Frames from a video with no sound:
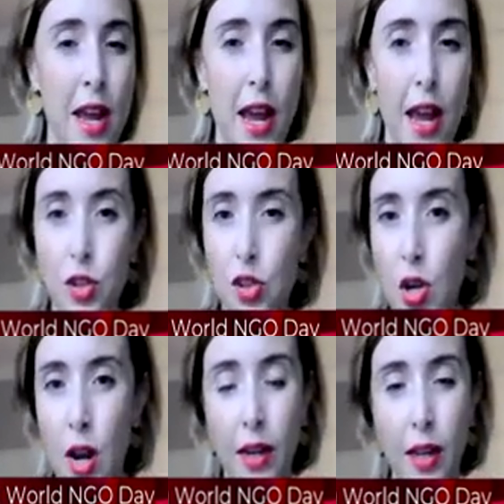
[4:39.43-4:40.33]
and just try
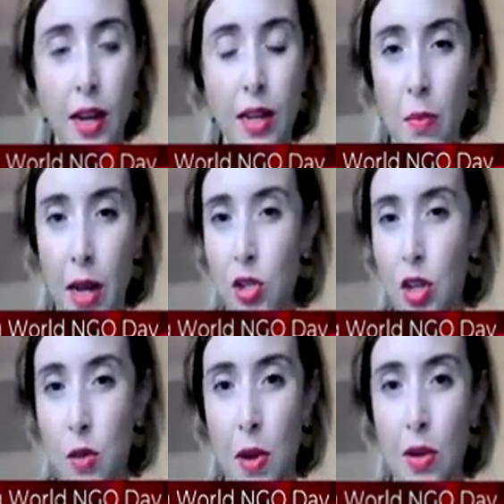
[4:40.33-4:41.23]
and get as much
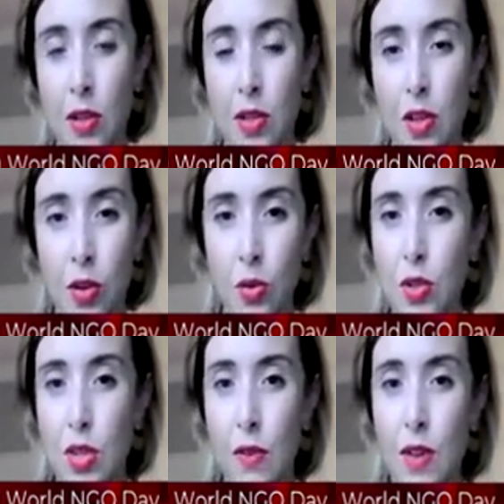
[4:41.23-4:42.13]
experience on your
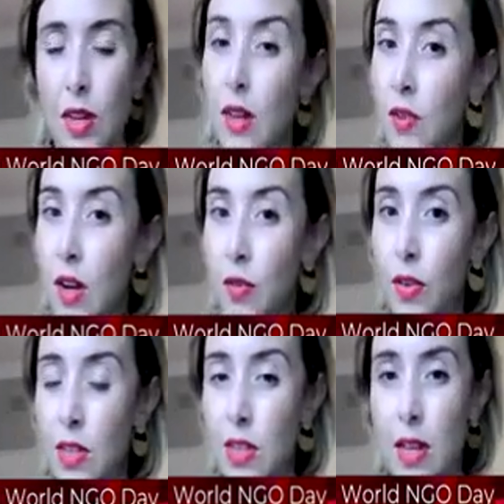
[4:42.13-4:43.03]
CV, even if
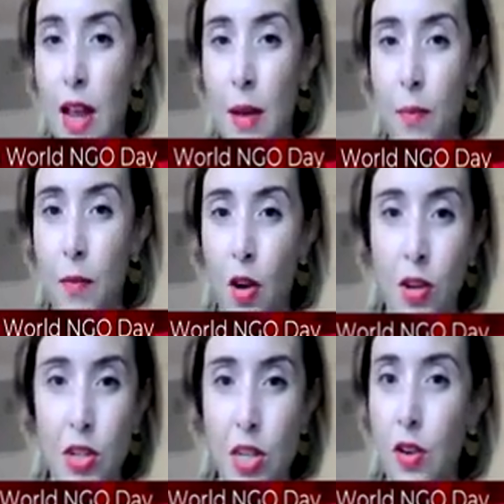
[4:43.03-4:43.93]
it's
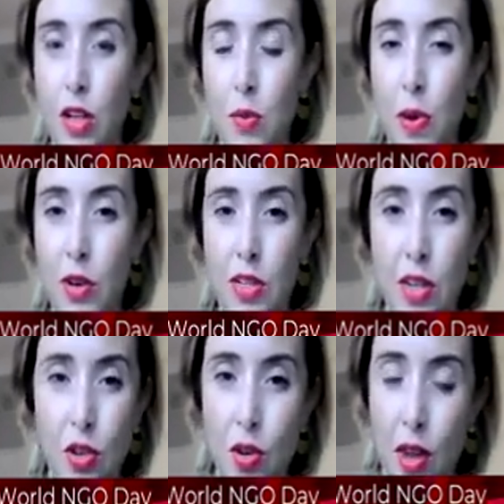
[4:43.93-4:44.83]
volunteer experience,
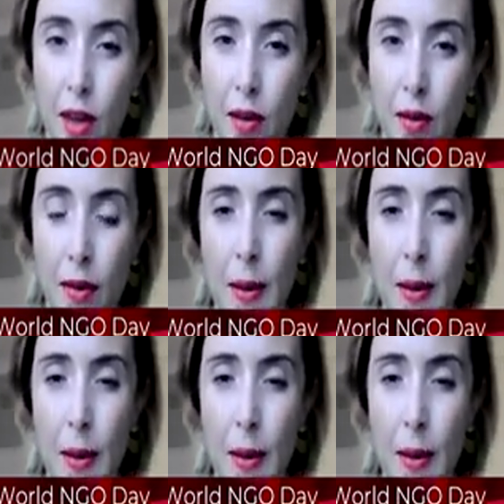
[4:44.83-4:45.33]
as you can.